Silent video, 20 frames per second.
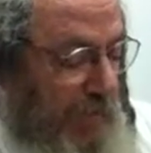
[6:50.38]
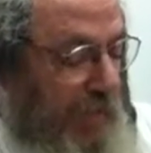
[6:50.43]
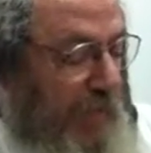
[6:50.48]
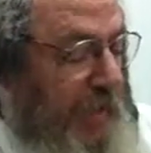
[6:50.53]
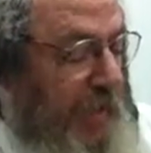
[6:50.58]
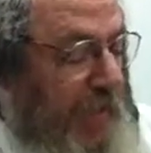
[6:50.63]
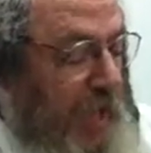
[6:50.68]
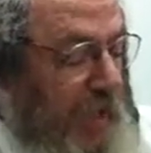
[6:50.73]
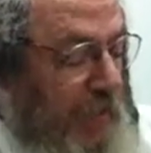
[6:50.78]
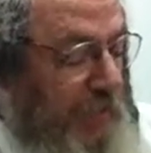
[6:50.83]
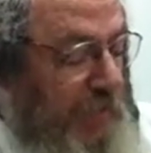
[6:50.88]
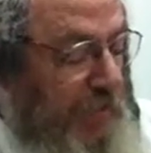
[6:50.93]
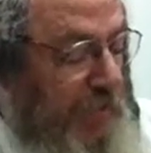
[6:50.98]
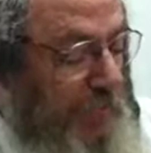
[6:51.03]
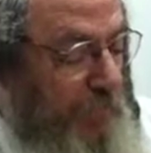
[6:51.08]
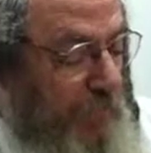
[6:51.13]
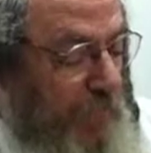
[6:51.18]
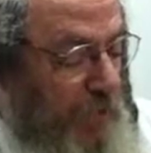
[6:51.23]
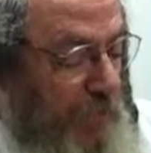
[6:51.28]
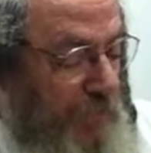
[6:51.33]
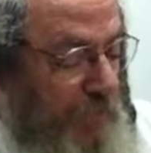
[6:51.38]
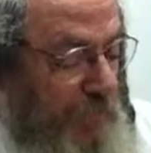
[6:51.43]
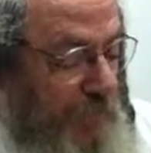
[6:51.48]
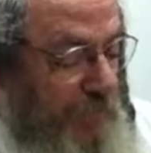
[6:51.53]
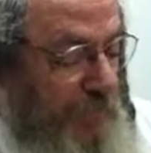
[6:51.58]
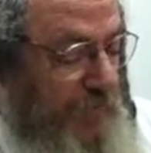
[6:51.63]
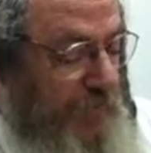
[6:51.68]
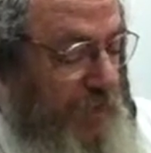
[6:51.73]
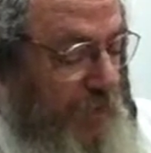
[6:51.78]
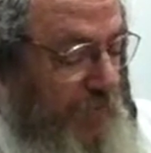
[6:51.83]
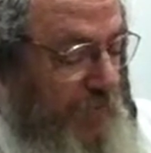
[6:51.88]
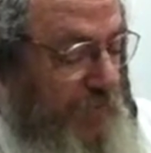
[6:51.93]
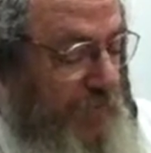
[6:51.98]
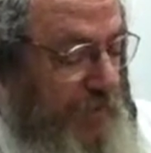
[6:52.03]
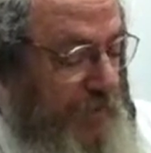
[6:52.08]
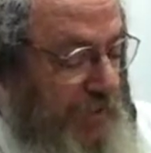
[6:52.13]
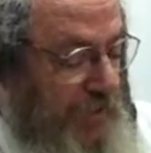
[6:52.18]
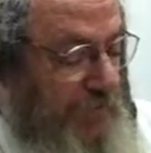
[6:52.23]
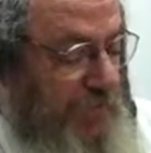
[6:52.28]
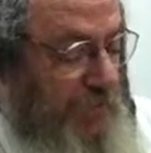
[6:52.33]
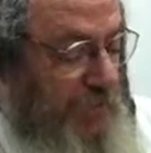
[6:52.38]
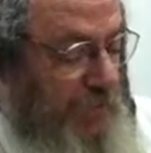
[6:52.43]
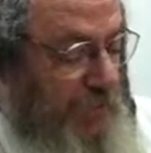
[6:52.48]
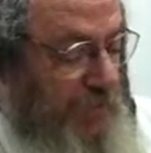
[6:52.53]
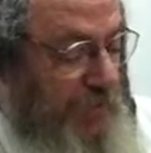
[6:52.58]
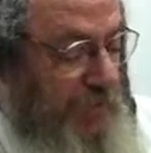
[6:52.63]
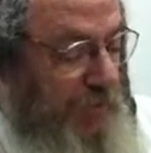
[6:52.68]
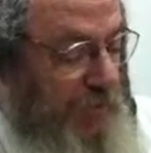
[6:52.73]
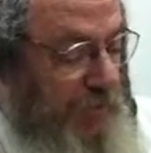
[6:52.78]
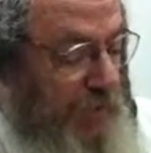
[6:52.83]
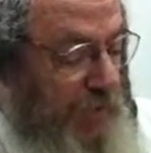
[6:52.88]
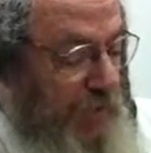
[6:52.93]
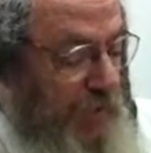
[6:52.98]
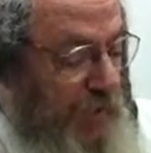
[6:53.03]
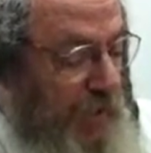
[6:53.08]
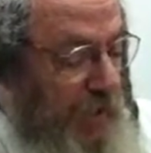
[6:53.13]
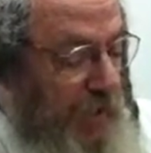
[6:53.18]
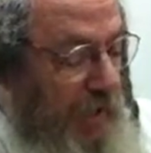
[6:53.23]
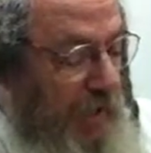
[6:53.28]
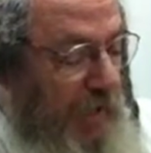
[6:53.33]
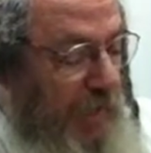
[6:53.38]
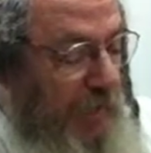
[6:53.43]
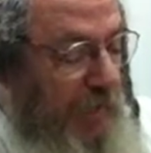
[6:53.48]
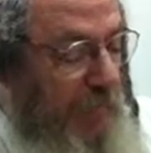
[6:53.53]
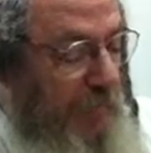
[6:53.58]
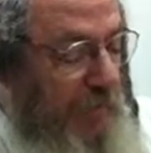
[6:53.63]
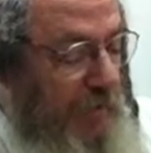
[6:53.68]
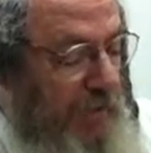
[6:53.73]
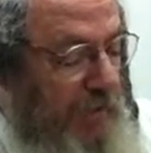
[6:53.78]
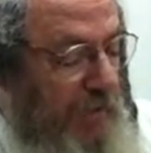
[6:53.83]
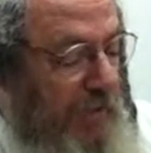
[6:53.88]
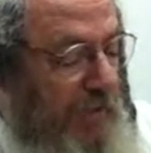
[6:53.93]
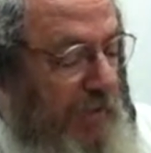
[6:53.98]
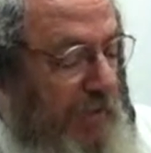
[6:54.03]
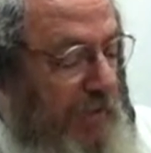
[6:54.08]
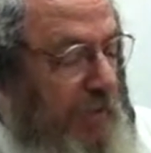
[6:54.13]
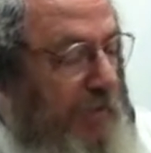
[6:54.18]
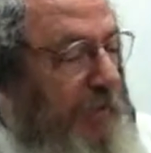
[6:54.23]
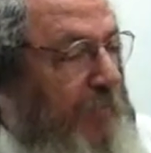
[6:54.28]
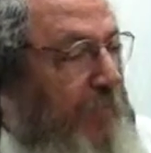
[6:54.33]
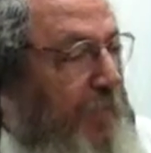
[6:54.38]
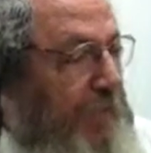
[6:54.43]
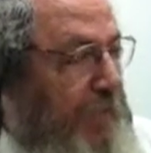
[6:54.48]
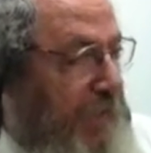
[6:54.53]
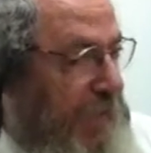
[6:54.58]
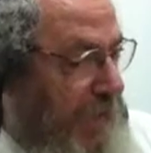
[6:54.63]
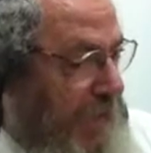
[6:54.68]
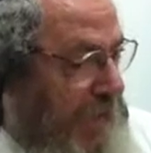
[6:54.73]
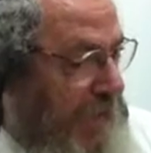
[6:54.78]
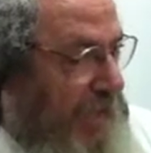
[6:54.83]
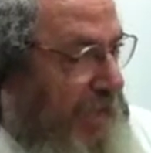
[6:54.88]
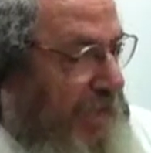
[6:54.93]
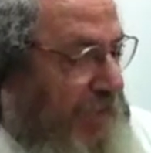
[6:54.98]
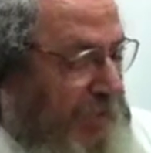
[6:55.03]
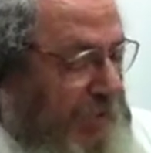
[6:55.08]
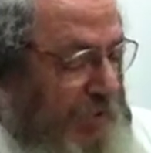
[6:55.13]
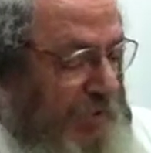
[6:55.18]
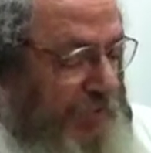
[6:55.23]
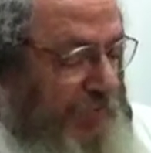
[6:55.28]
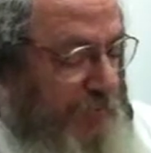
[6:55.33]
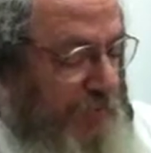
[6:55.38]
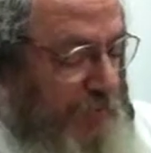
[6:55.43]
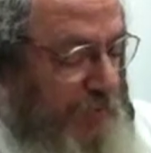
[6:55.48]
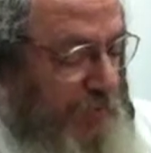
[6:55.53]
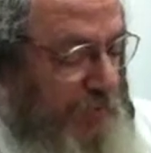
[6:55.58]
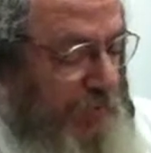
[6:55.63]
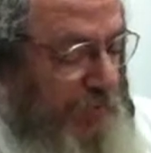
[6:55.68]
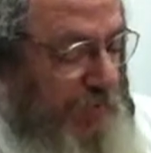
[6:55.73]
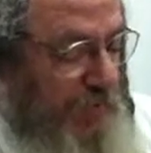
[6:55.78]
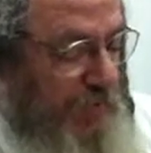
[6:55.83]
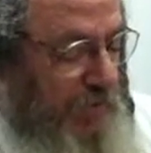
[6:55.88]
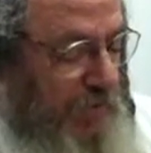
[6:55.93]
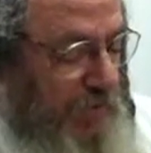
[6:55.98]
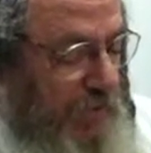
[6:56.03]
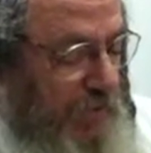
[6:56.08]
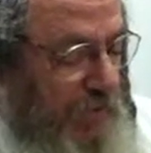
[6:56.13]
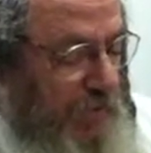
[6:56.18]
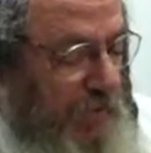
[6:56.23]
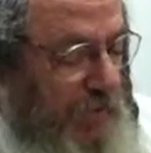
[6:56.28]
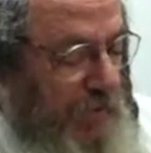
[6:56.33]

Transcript: Then he gave him some more of, them, of these foods and immediately when they ate those foods,